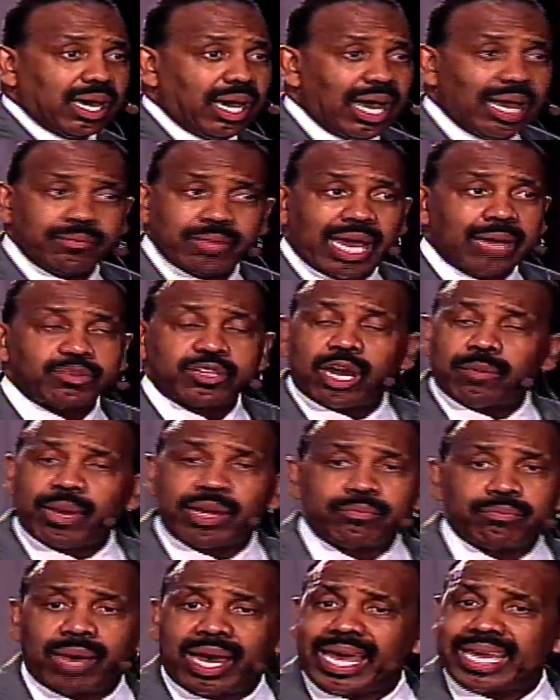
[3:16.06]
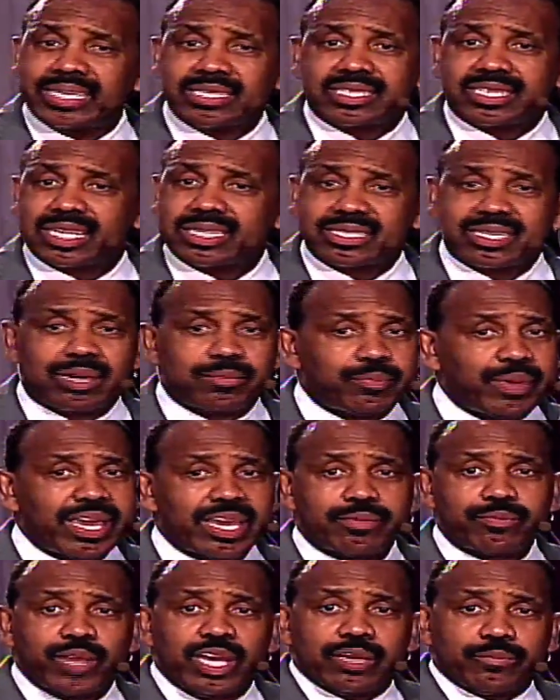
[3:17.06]
I'm talking about mindsets are
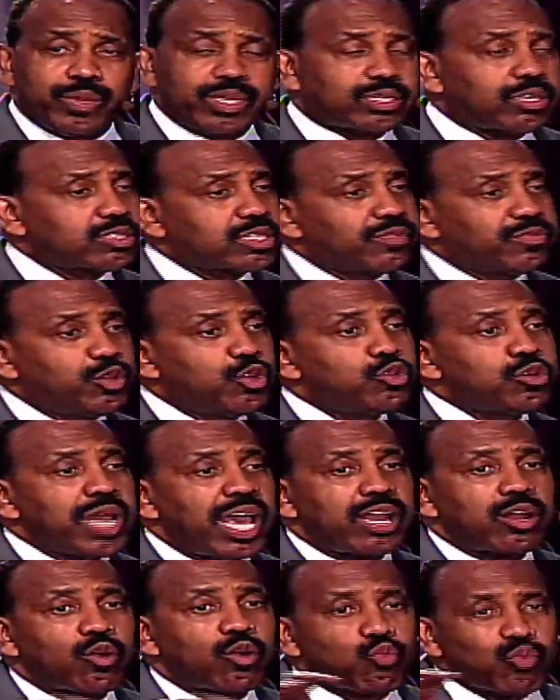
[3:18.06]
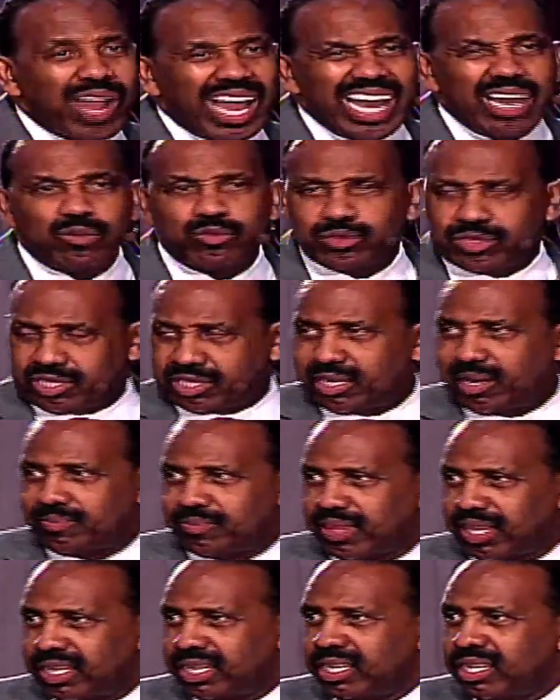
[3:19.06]
bad, because if you're not around
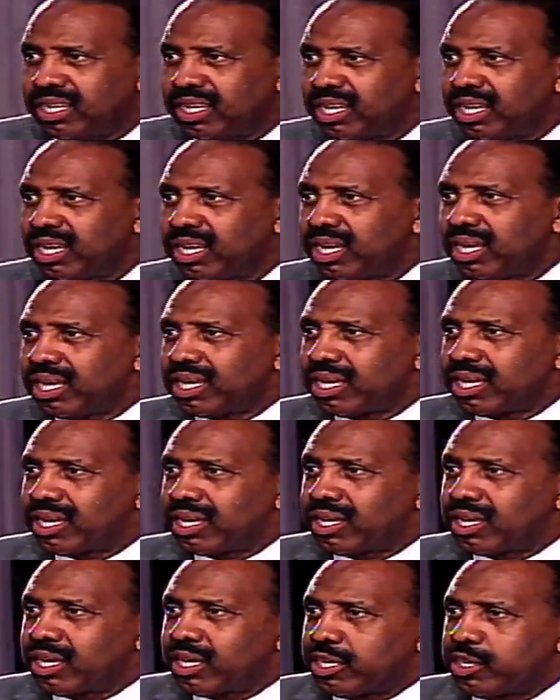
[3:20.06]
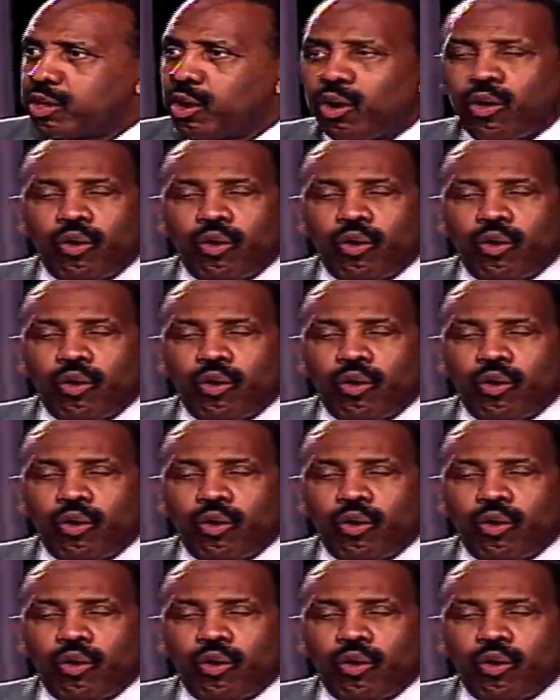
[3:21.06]
something, you